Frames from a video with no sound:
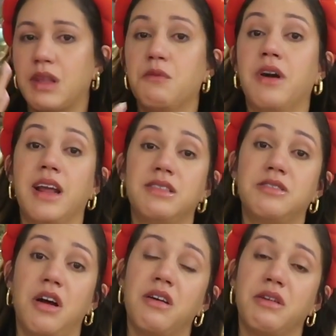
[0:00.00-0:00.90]
when I
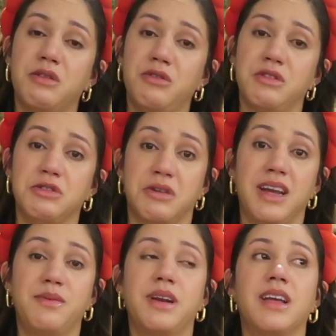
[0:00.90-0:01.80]
saw her through the
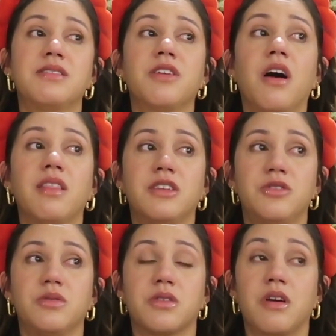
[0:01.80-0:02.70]
drape and I saw that
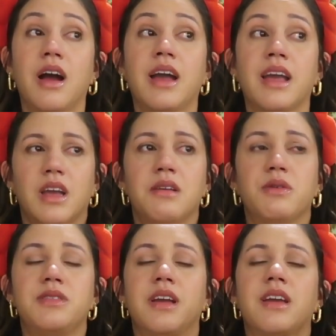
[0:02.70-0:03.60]
she was crying, it
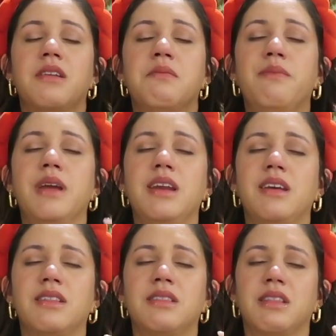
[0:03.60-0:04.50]
was like an
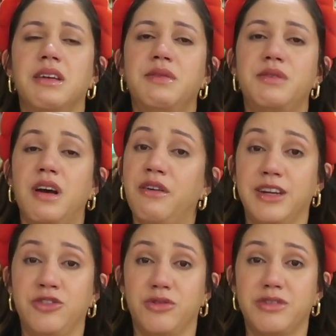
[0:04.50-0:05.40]
immediate lift off my
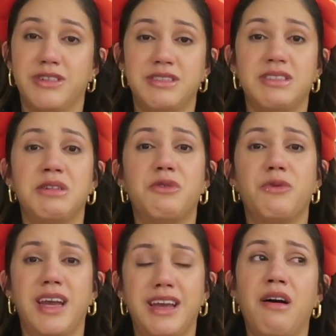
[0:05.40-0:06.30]
shoulders and a
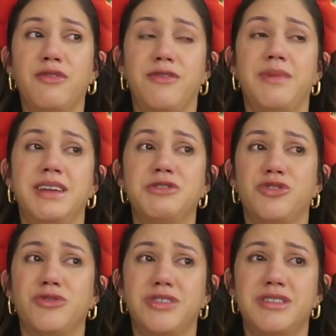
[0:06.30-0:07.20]
weight off my
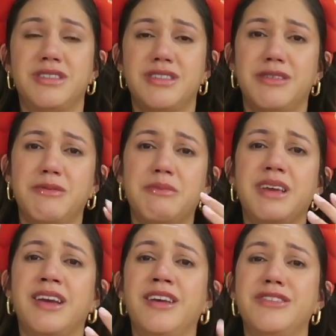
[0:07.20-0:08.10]
shoulders
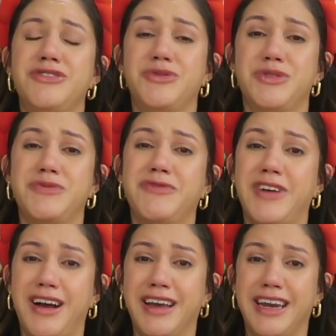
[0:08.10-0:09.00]
because she was
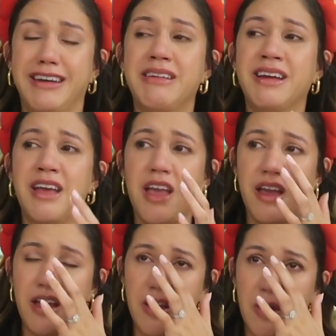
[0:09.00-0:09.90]
fine.
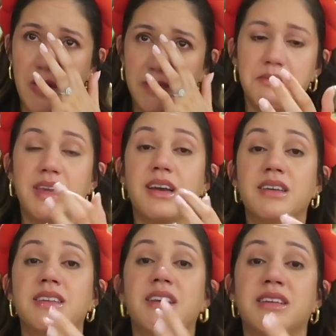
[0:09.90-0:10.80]

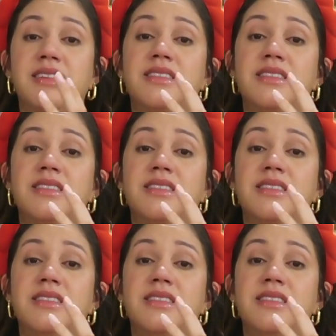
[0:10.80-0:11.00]
Because I could